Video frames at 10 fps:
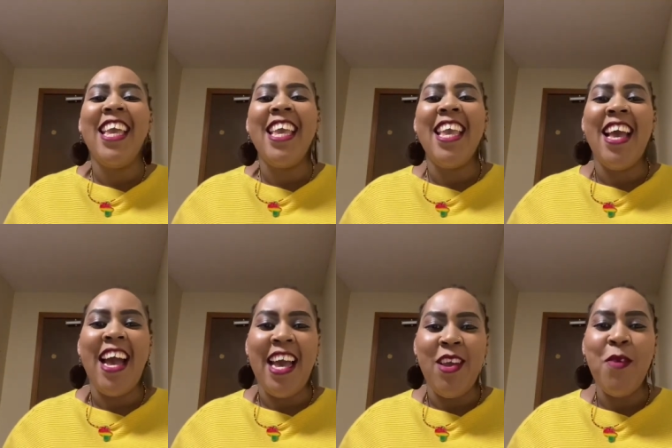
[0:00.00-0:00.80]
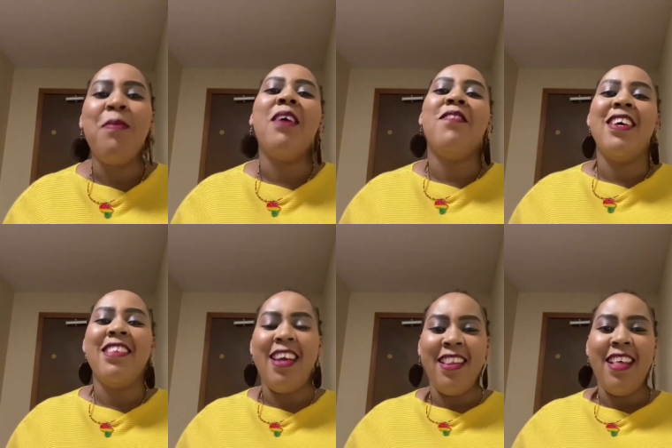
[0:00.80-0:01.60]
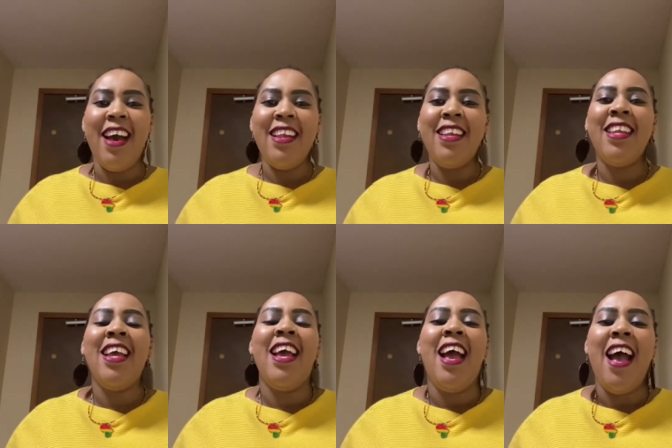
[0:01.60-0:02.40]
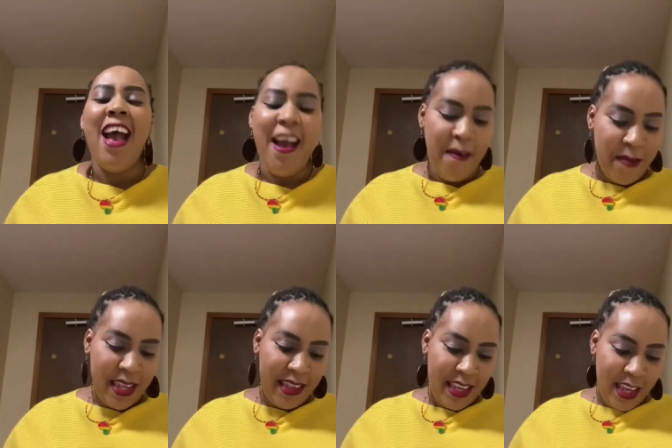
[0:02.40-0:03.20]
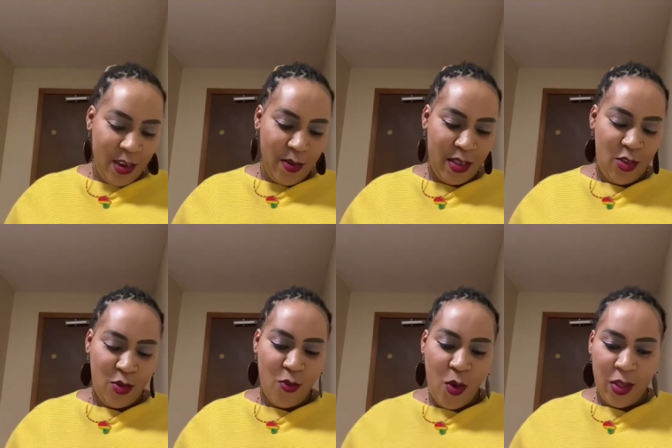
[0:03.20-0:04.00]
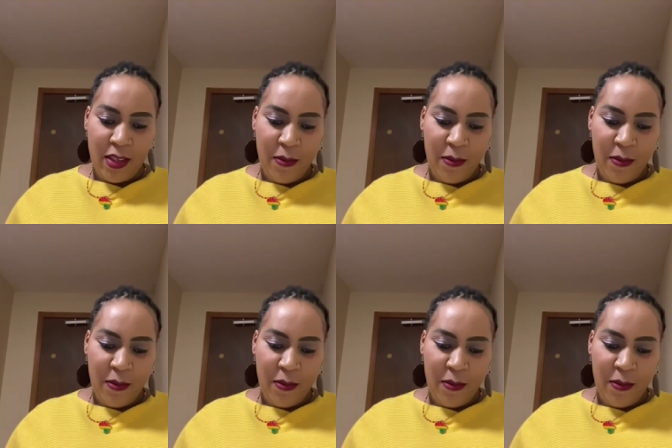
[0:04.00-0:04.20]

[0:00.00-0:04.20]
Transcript: Yeah, I hope I've answered that. My second question was,